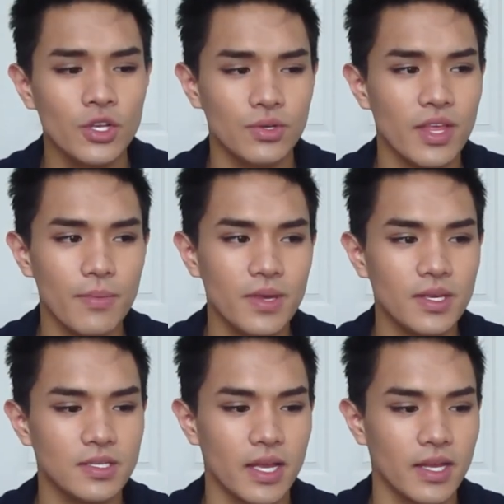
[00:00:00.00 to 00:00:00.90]
So that being
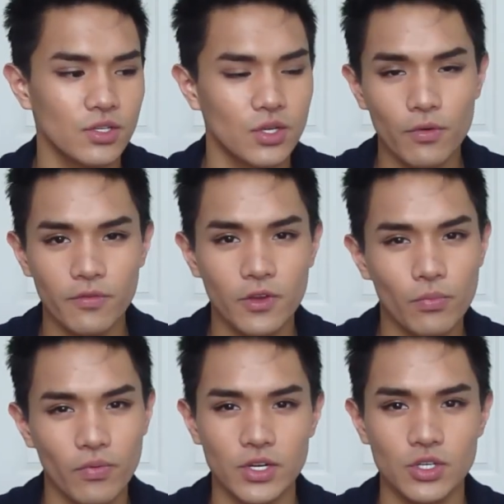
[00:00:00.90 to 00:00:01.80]
said, don't feel
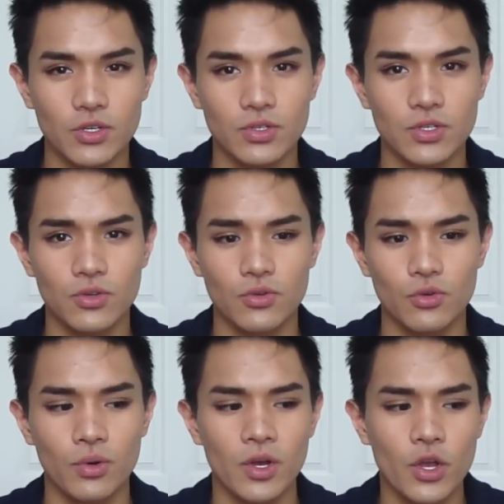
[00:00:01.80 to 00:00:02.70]
pressured
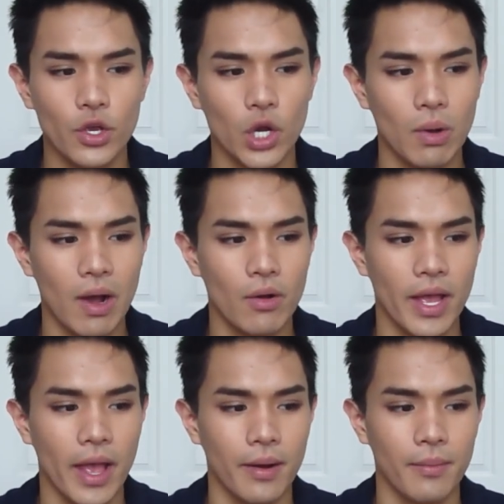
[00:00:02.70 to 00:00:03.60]
to go out
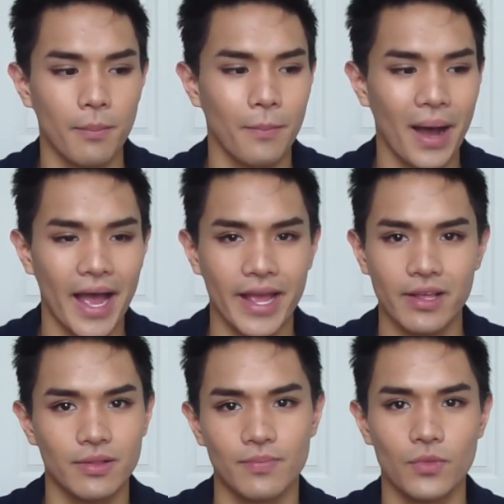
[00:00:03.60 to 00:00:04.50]
and
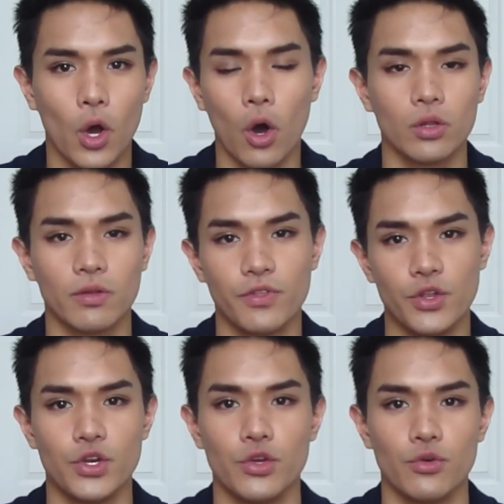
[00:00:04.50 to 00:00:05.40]
buy all of the
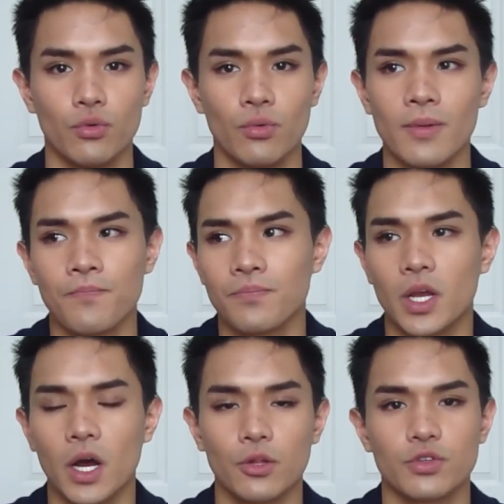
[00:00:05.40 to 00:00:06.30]
new
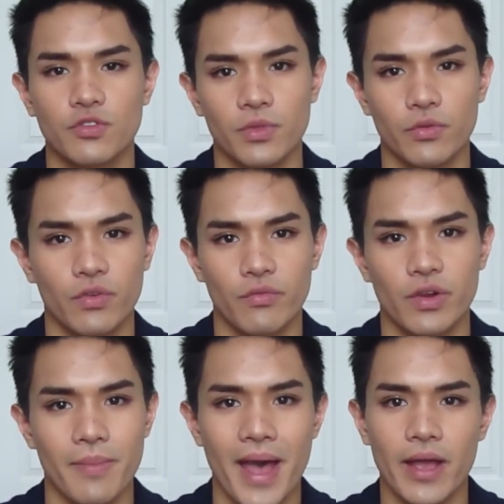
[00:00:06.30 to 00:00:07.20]
colors from the
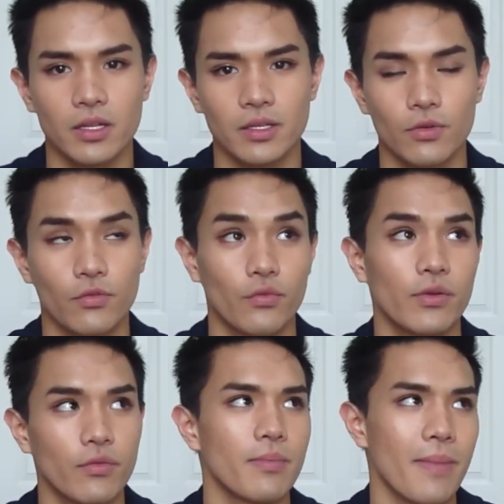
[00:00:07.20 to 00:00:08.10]
Riri Mac,
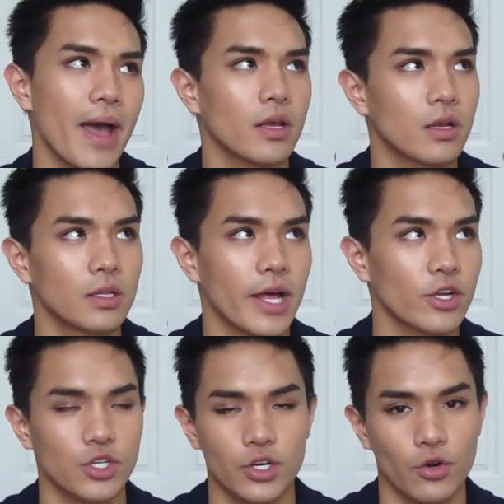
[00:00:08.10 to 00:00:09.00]
Riri Mac
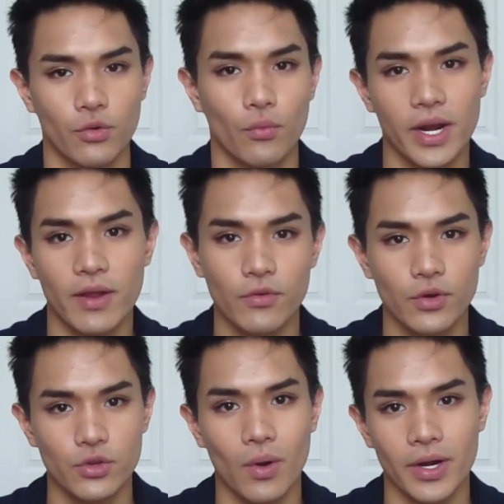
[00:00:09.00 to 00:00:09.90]
collection or whatever
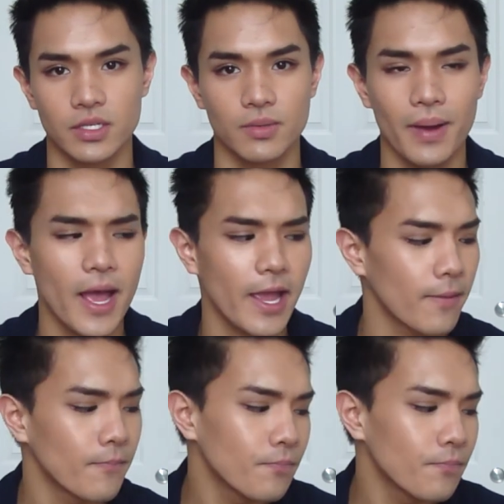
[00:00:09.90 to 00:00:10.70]
you wanted to buy